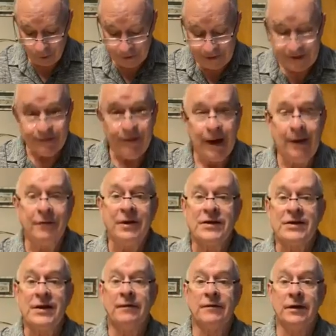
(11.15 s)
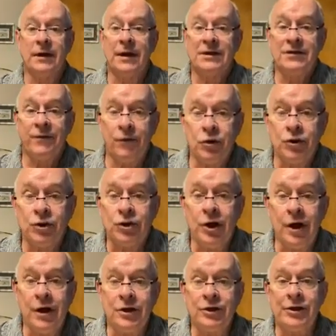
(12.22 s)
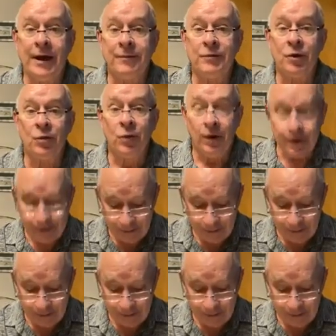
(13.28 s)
verses 5 to 7. That's 1 John chapter